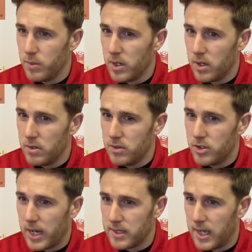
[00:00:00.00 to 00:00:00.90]
I think we got
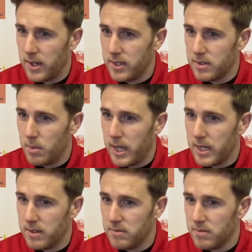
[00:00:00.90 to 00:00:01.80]
dragged down into
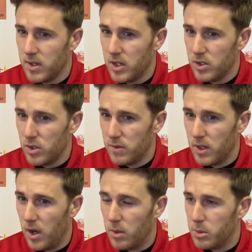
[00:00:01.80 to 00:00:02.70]
playing sort of
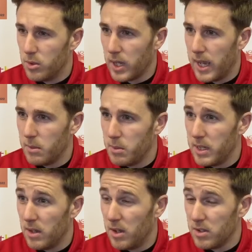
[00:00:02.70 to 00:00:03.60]
the long ball game a
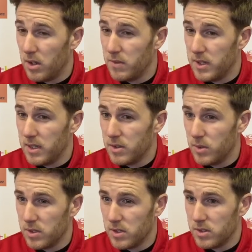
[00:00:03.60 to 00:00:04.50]
bit like Dover did
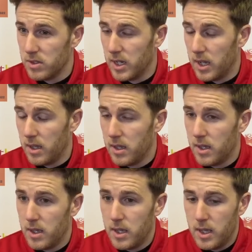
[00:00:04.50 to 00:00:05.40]
to us on Sunday.
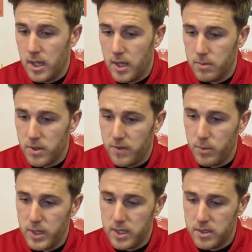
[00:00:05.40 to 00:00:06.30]
So I
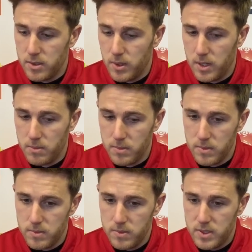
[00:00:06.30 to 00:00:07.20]
think we need to
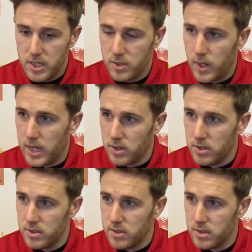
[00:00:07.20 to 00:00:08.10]
stick to our
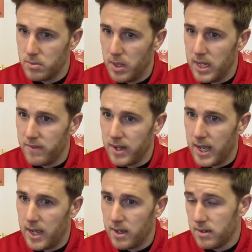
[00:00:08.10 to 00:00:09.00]
guns and believe in
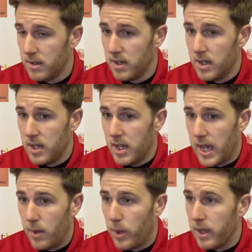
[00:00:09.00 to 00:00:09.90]
our
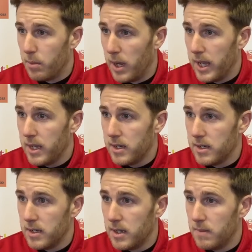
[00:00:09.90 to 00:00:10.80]
way of playing
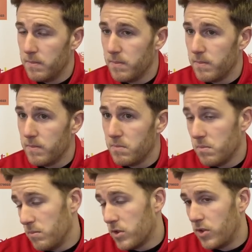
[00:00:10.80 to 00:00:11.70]
and
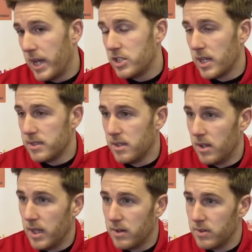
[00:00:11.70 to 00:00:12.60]
create chances
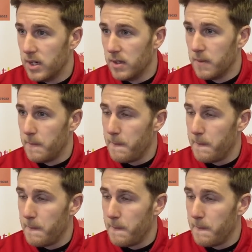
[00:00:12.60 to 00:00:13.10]
like that, really.